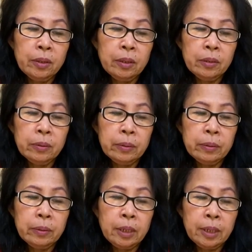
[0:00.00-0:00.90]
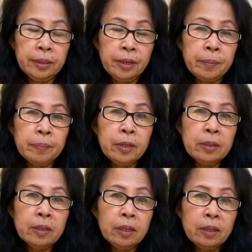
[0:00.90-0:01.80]
You drop this
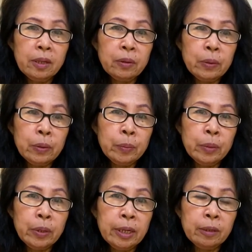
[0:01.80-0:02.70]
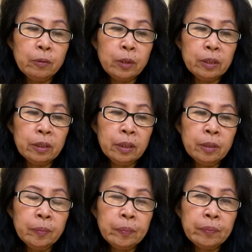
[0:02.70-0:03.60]
into boiling water
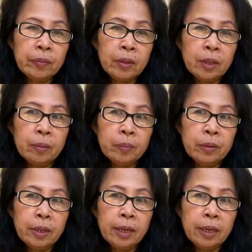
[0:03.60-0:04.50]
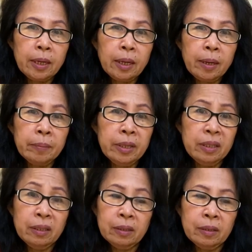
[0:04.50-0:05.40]
for like a
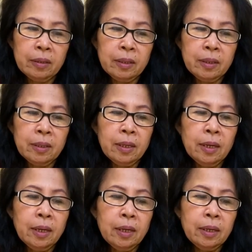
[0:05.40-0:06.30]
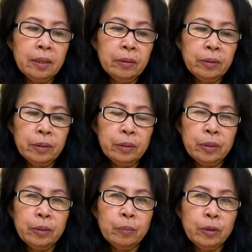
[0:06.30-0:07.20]
minute or
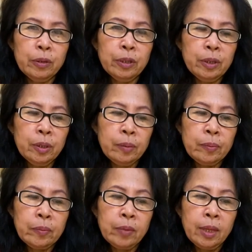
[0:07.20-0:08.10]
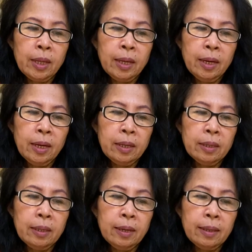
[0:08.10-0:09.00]
more, and
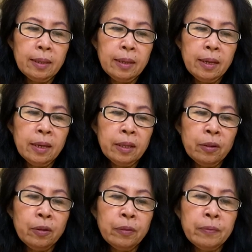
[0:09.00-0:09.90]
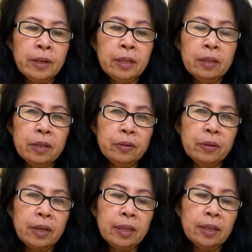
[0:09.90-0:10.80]
then take it off, and then you
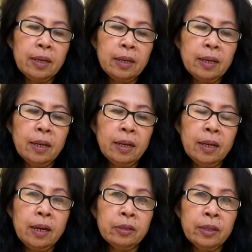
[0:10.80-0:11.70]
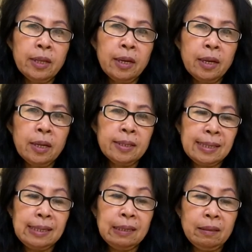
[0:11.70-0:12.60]
can take out the
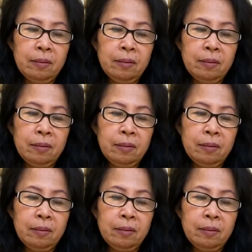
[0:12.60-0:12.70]
skin.